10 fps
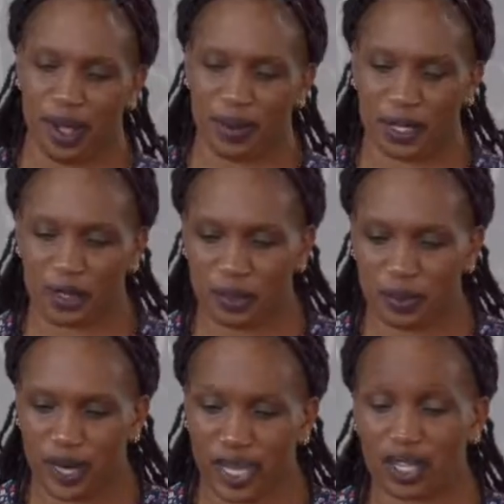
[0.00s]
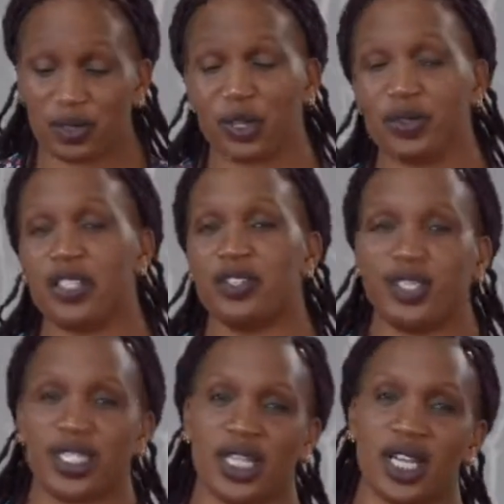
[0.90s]
our short break as we continue
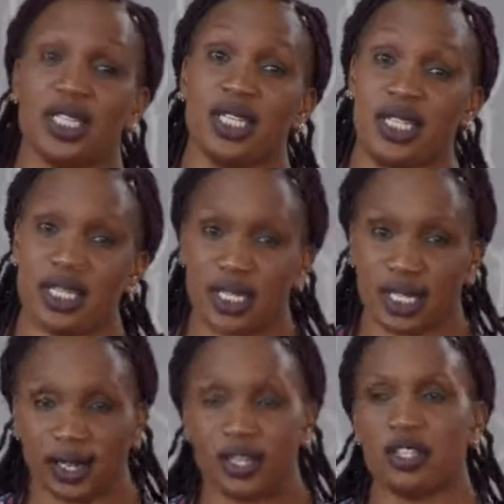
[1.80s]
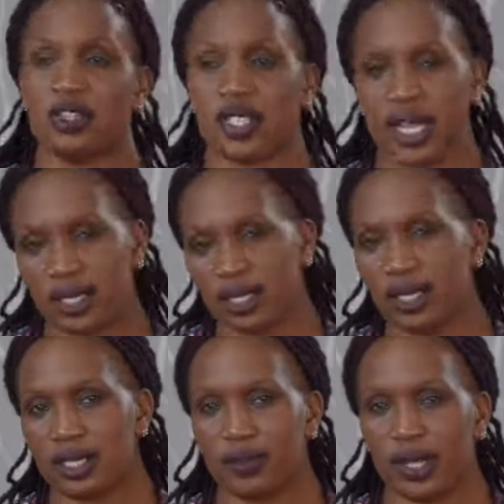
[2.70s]
discussing disintegrated society
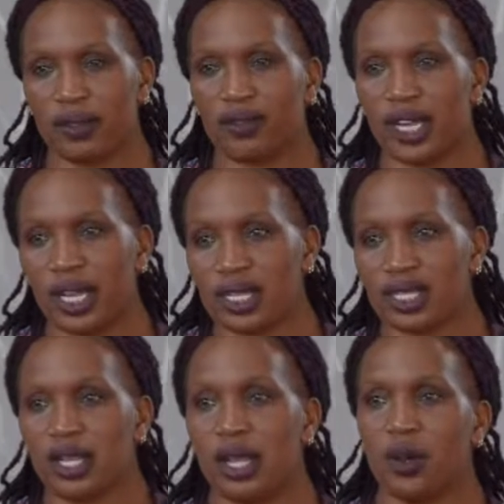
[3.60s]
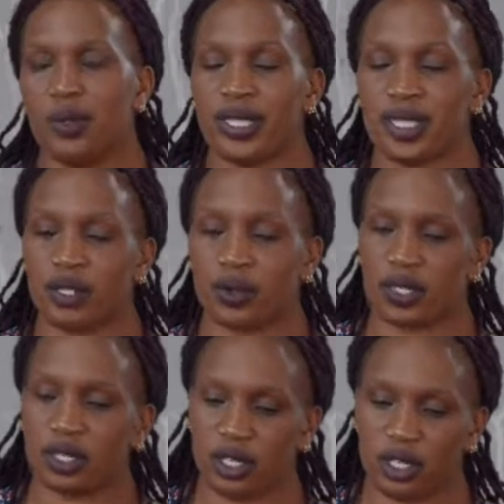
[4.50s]
this month of August. We just
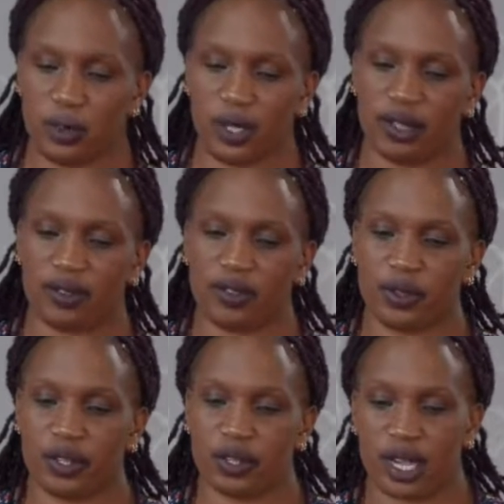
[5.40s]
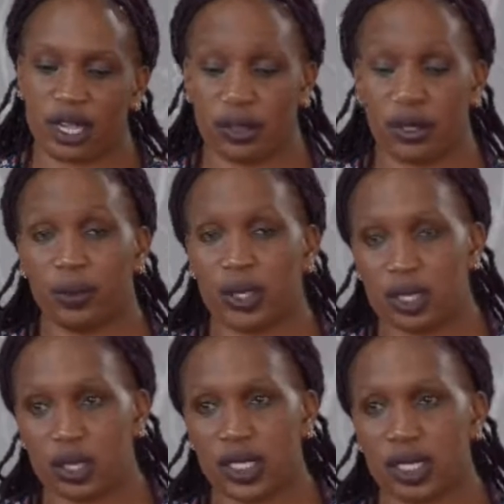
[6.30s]
continue with a few introductory
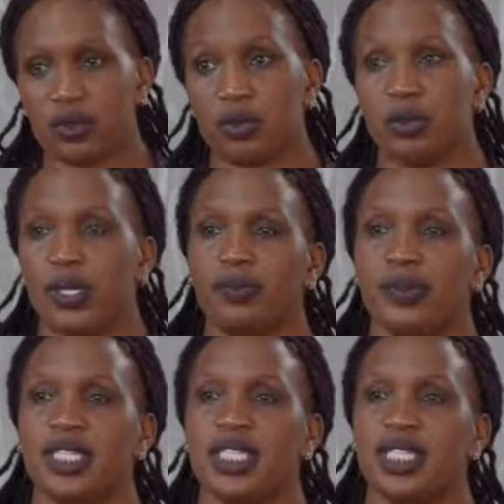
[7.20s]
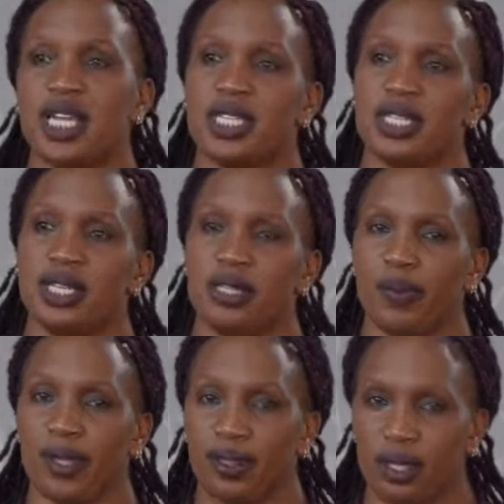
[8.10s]
questions as we will be discussing
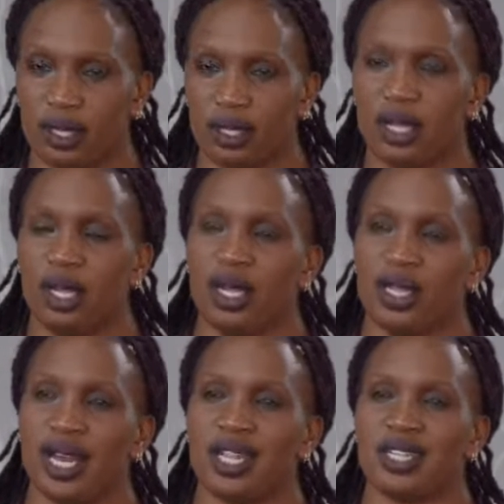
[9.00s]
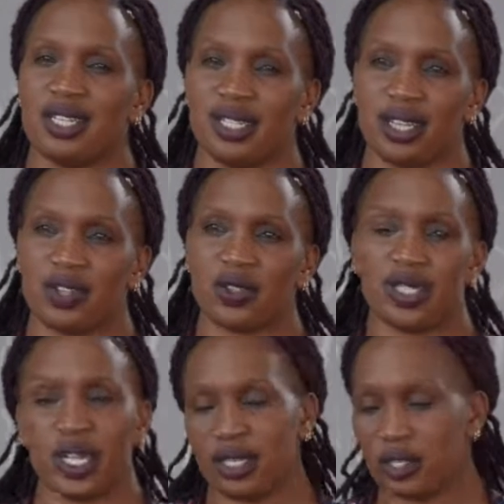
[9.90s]
deeper things that are touching our
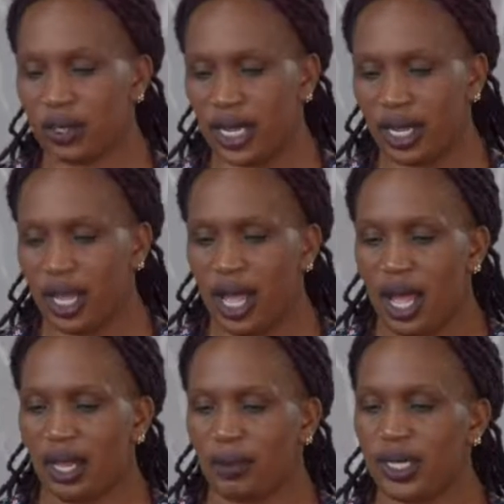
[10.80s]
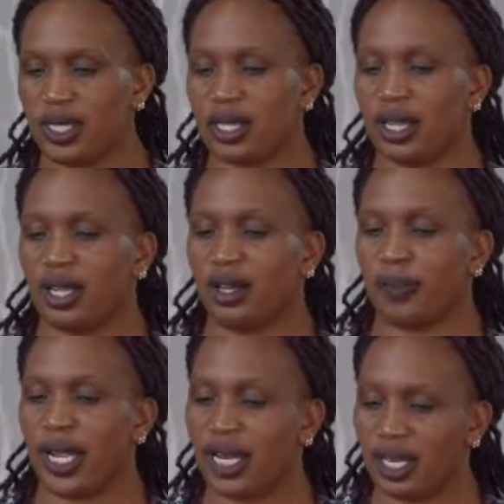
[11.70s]
society today. And I want the
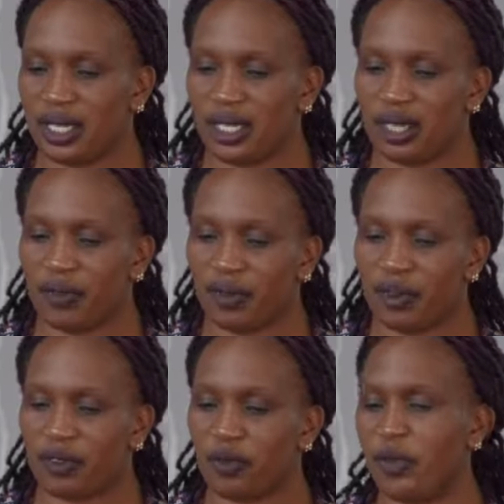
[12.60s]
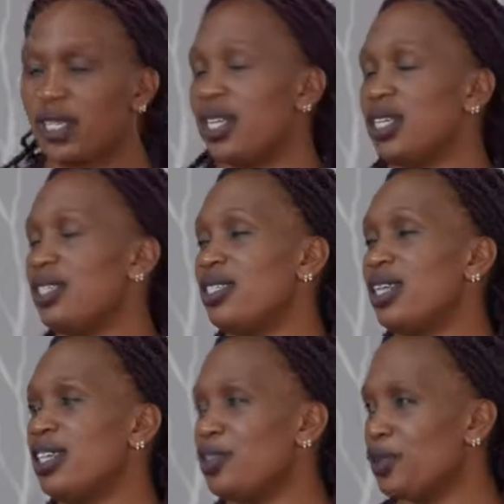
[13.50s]
panelists in front of me, that is
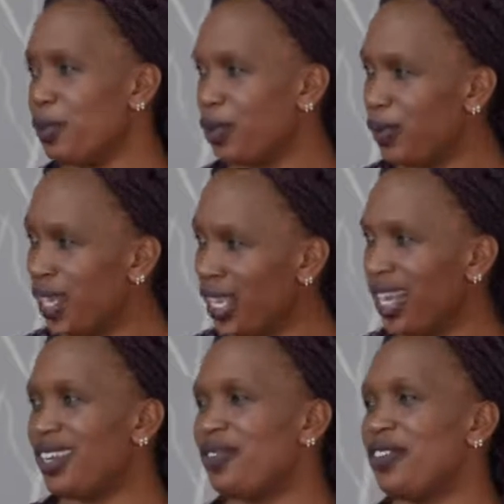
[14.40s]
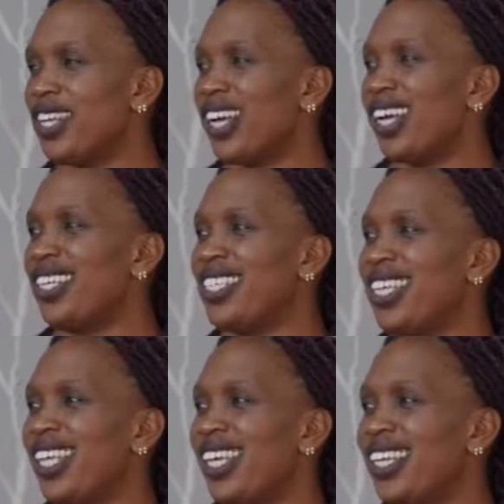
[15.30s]
Janet Surumkiplaga, Vika,
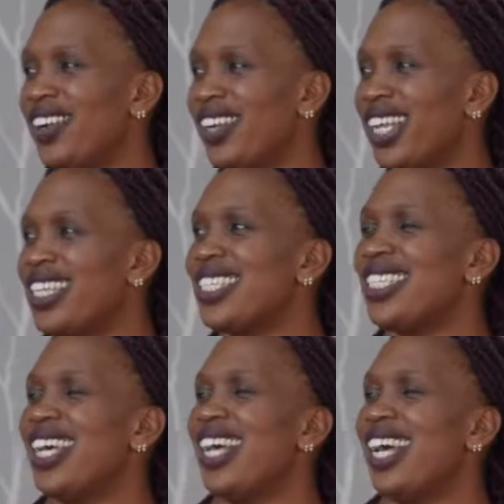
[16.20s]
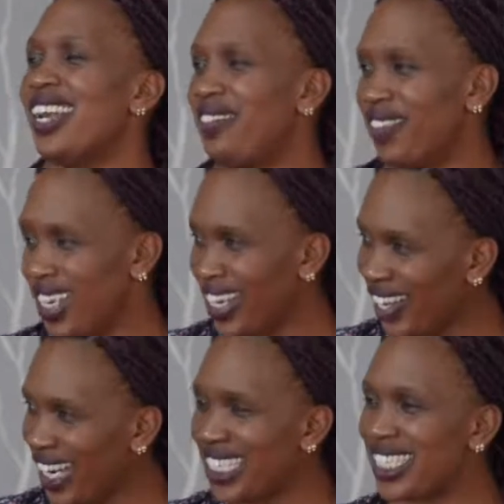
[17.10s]
SK Nicholas, Reverend
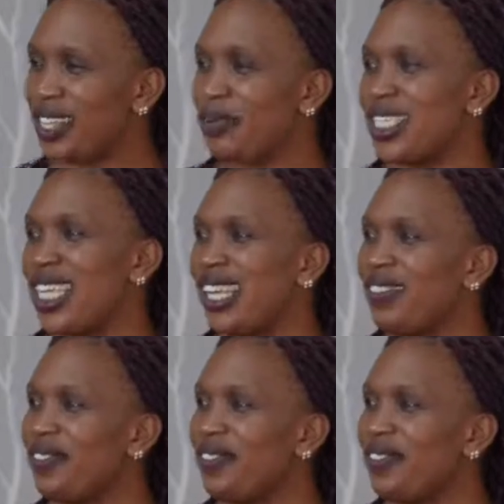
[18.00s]
Nicholas himself,